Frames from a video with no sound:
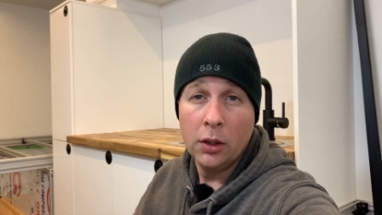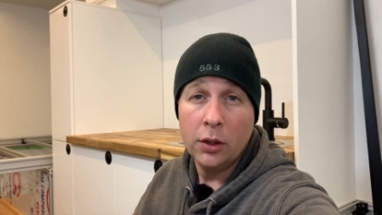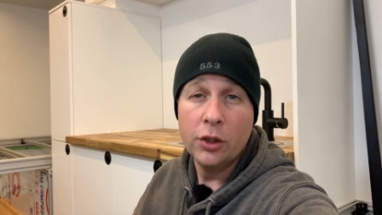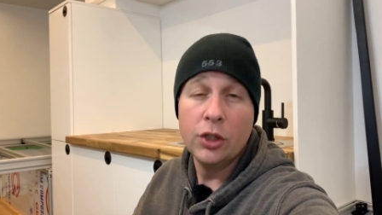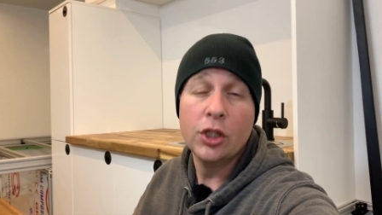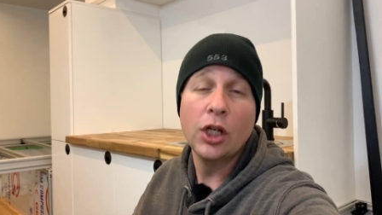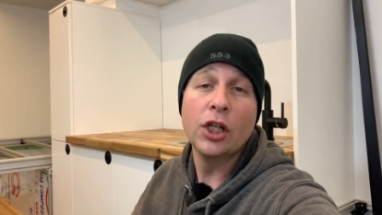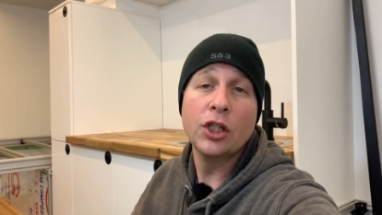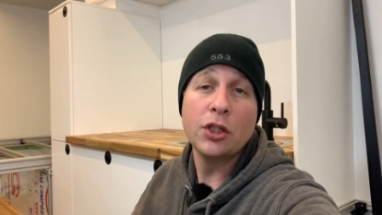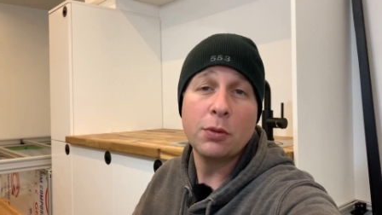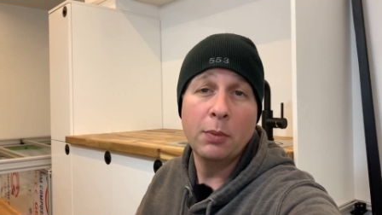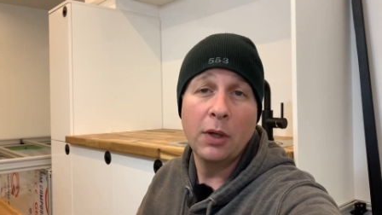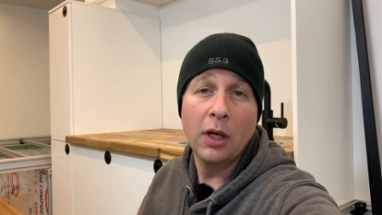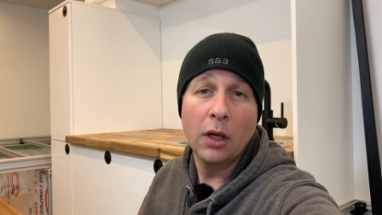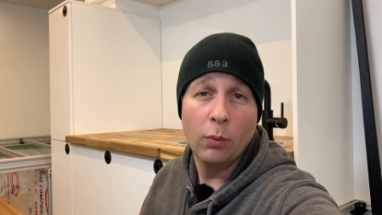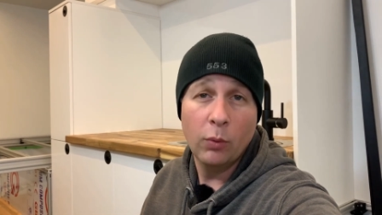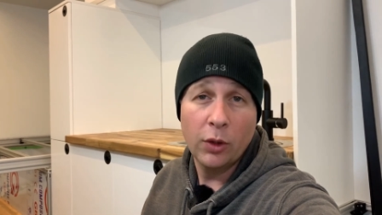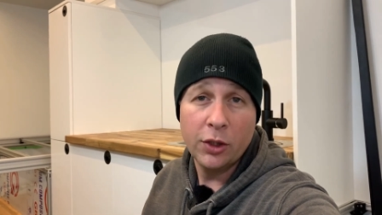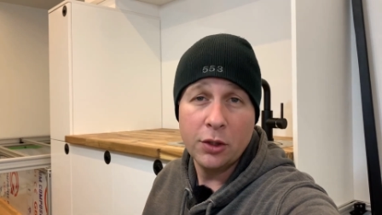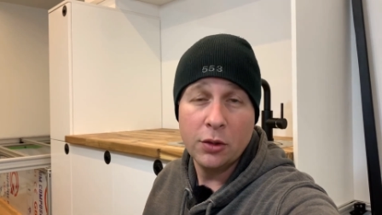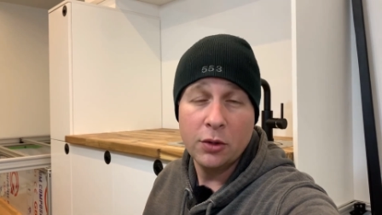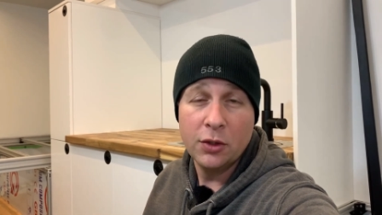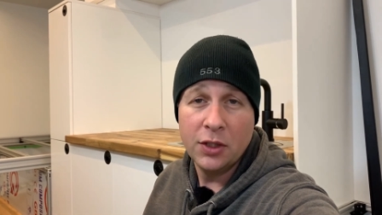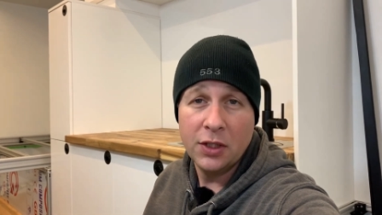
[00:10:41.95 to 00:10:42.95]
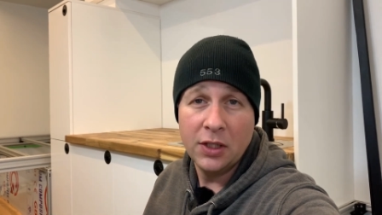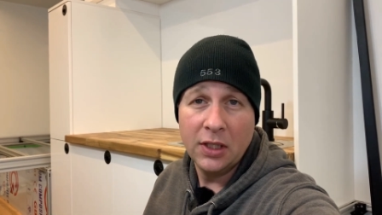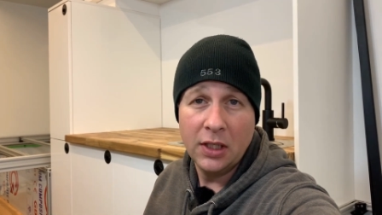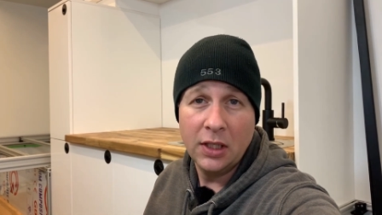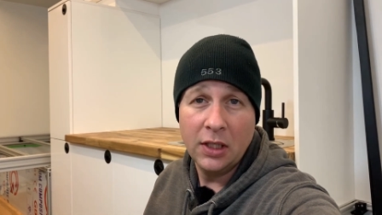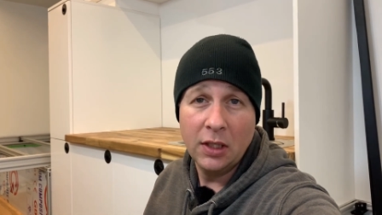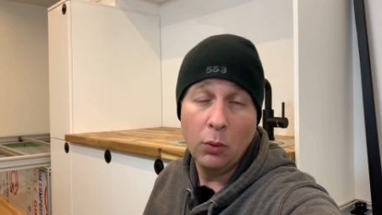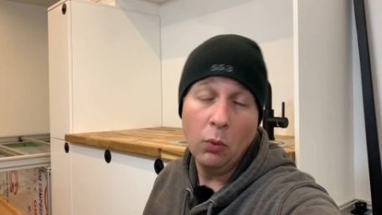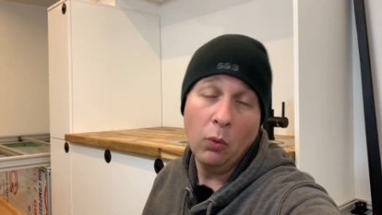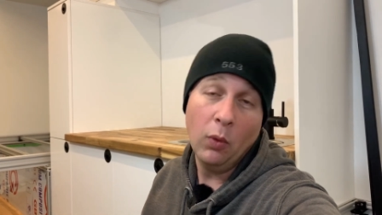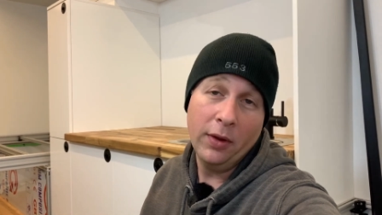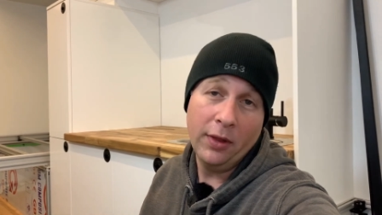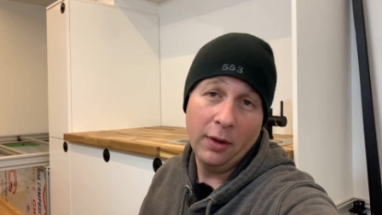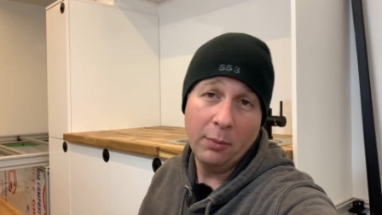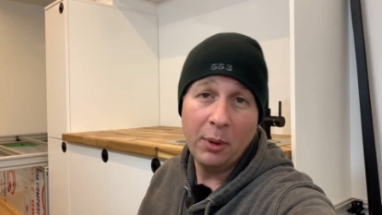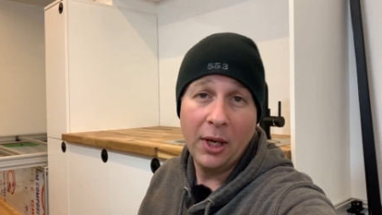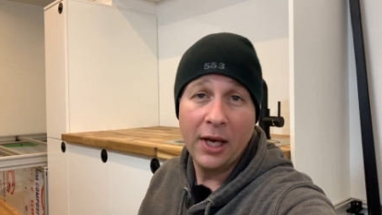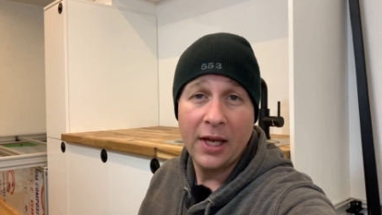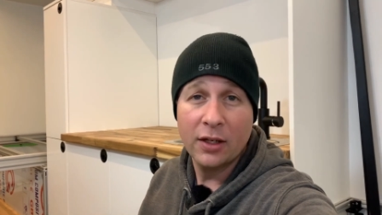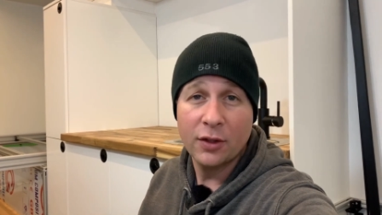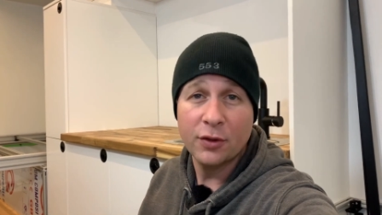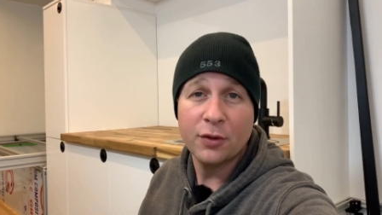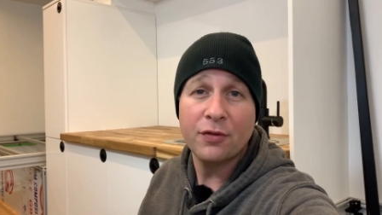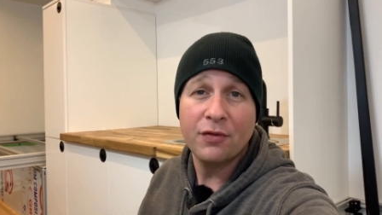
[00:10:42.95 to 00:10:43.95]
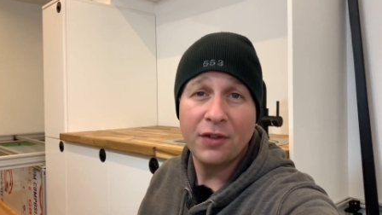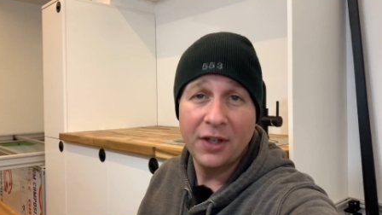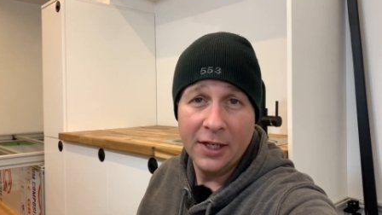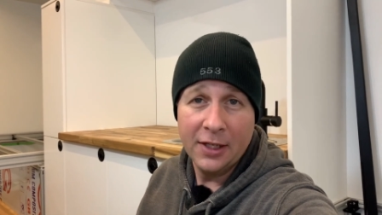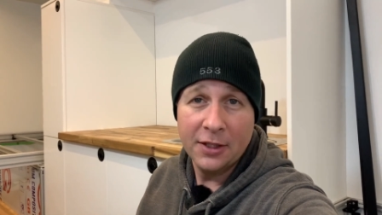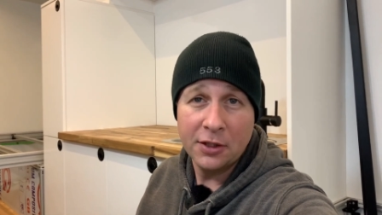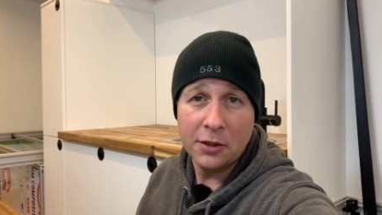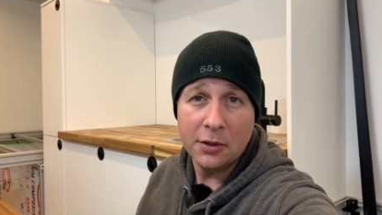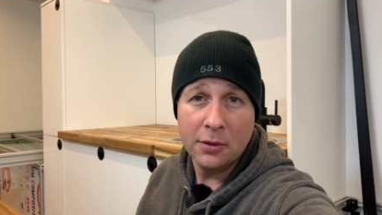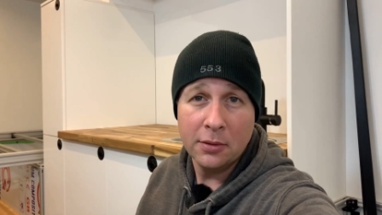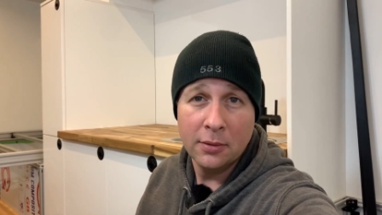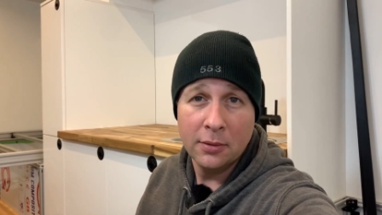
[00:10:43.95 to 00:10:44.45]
Judge me on what you see when the panel's finished.